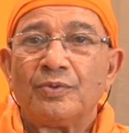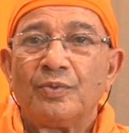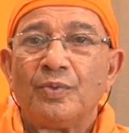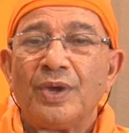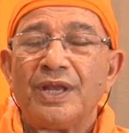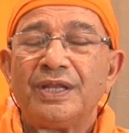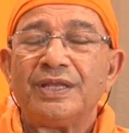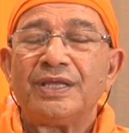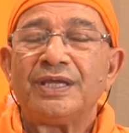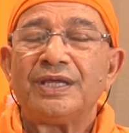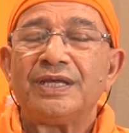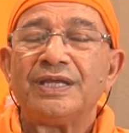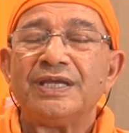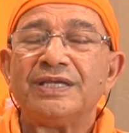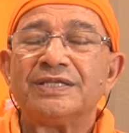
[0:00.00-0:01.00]
When the
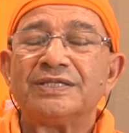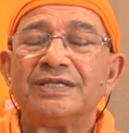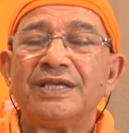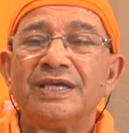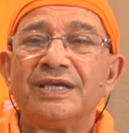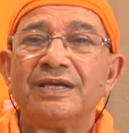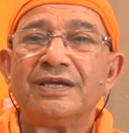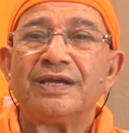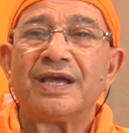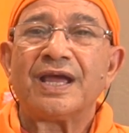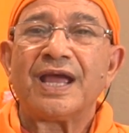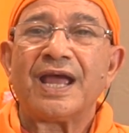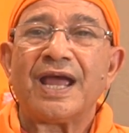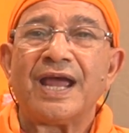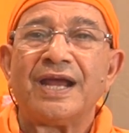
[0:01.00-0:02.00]
reasoning
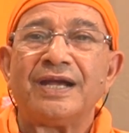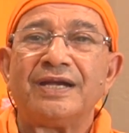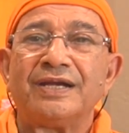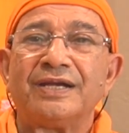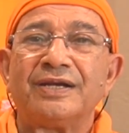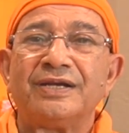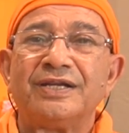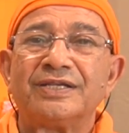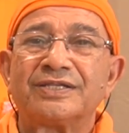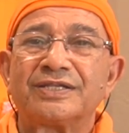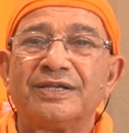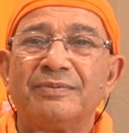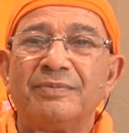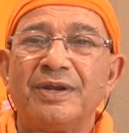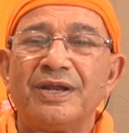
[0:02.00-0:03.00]
and
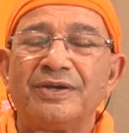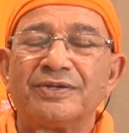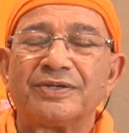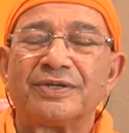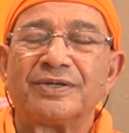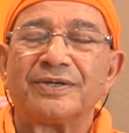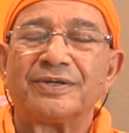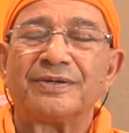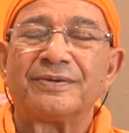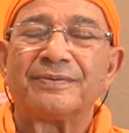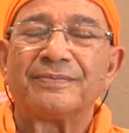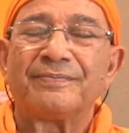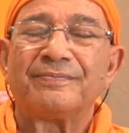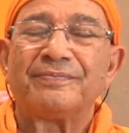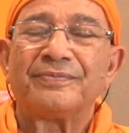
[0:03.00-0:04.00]
discrimination
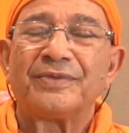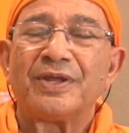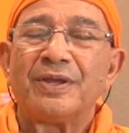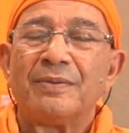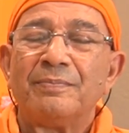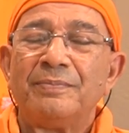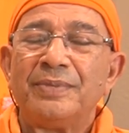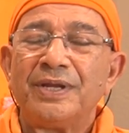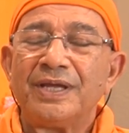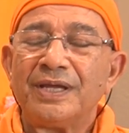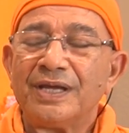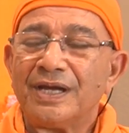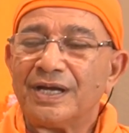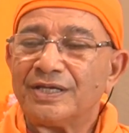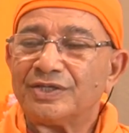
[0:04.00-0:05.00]

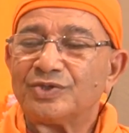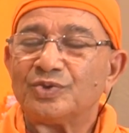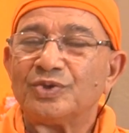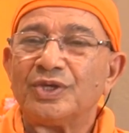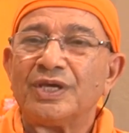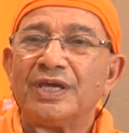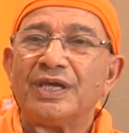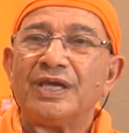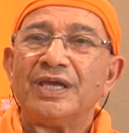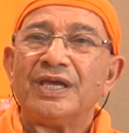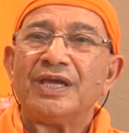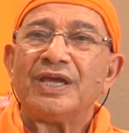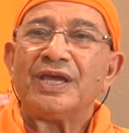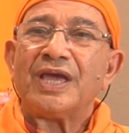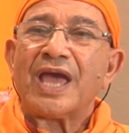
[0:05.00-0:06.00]
bring us to the
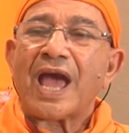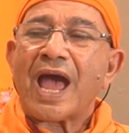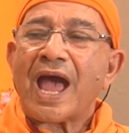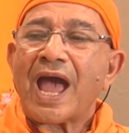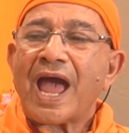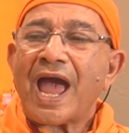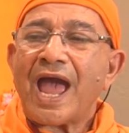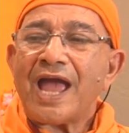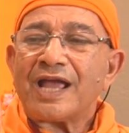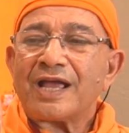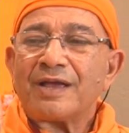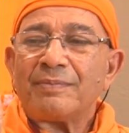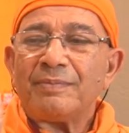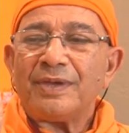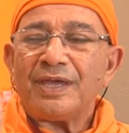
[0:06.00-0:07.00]

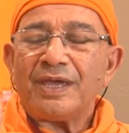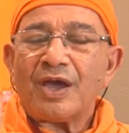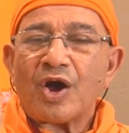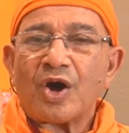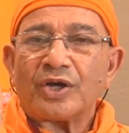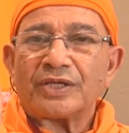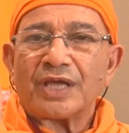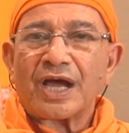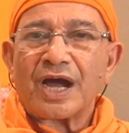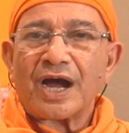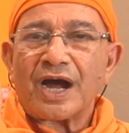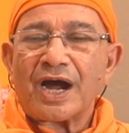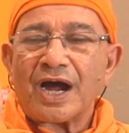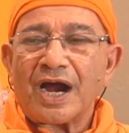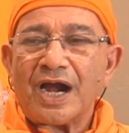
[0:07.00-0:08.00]
acme or the
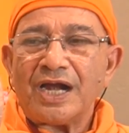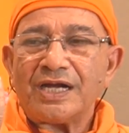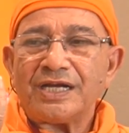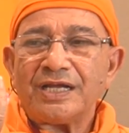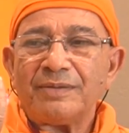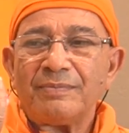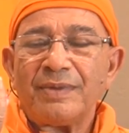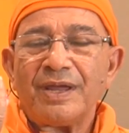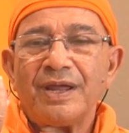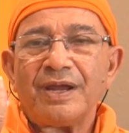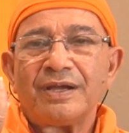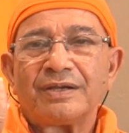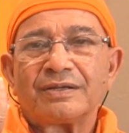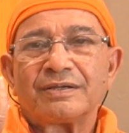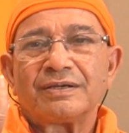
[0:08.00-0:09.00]

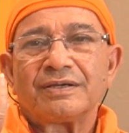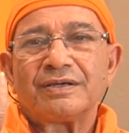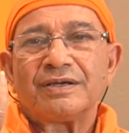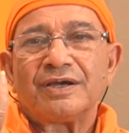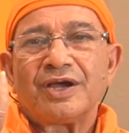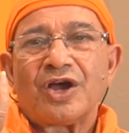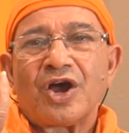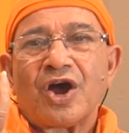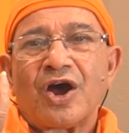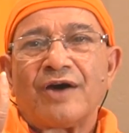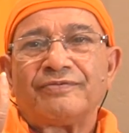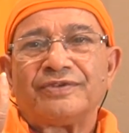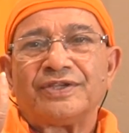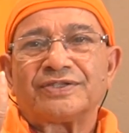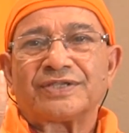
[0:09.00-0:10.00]
ultimate
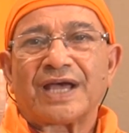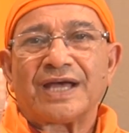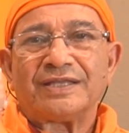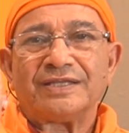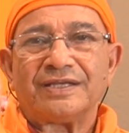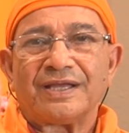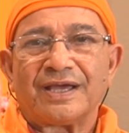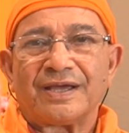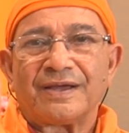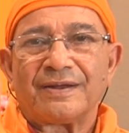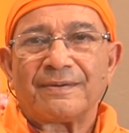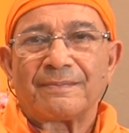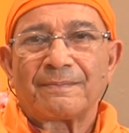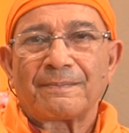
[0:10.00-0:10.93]
of the sadhana,